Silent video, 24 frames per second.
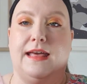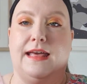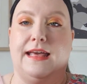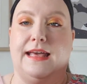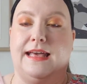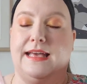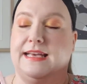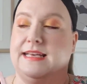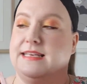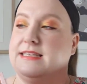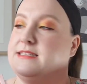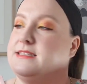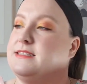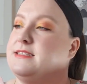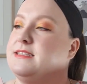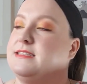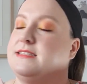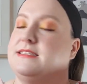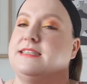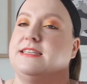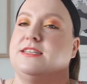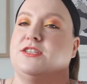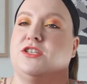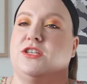is
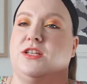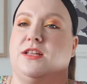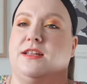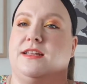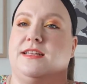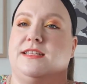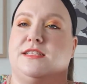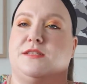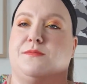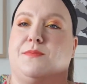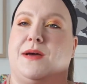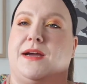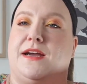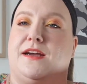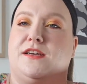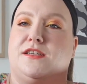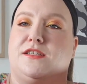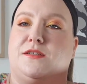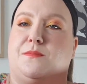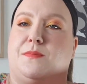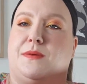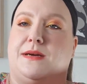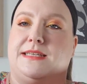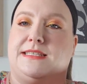Sigil,
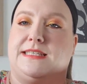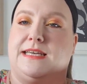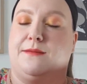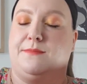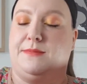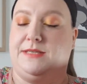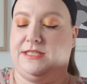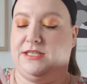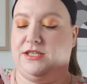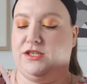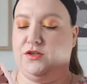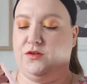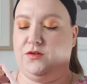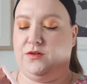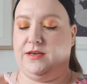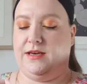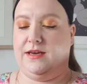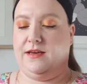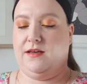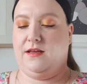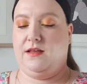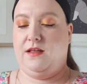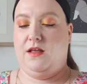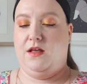inspired by Tammy
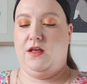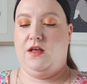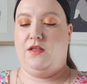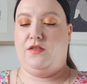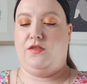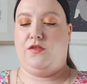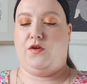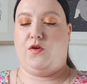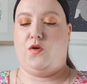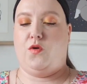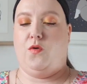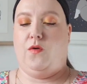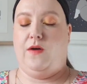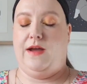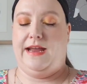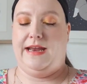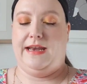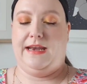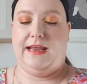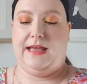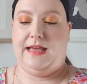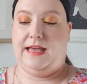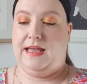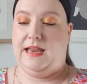Tanuka, the
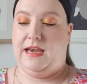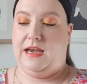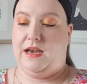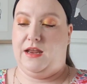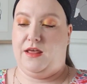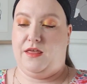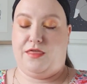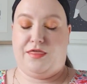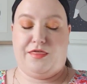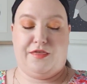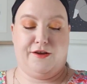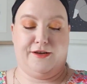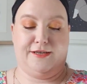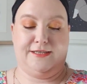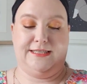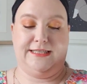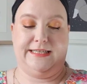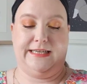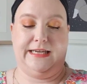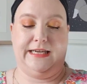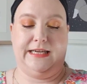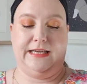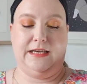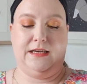coin in
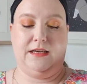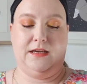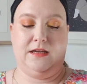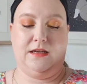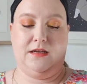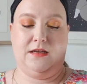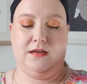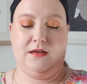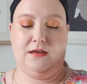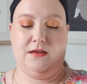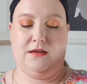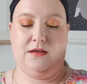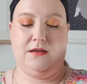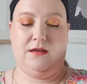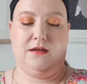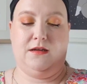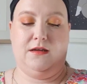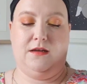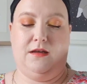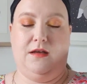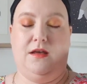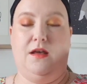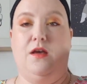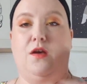13,
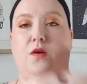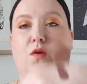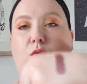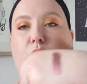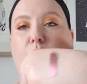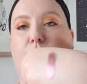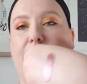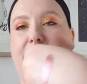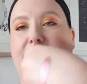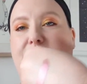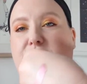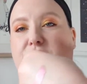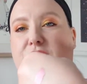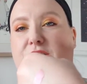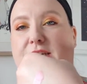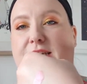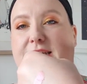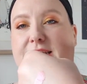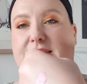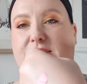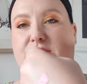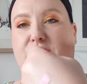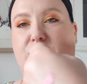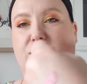which
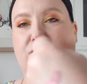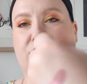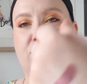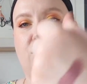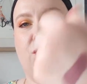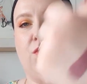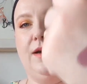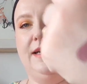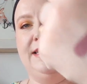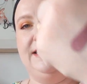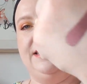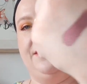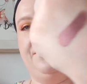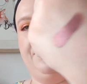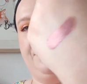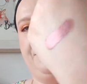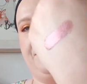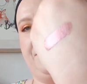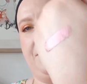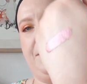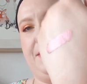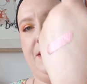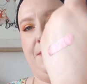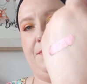is just quite different
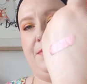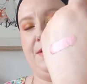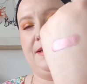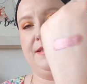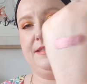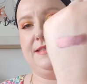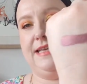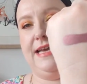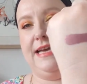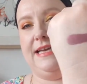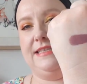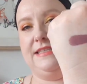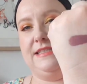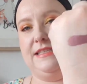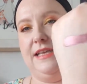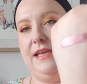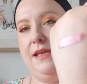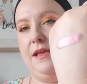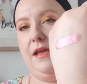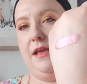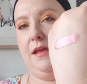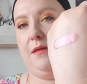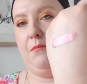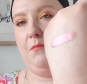for me because it has
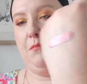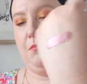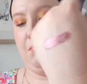a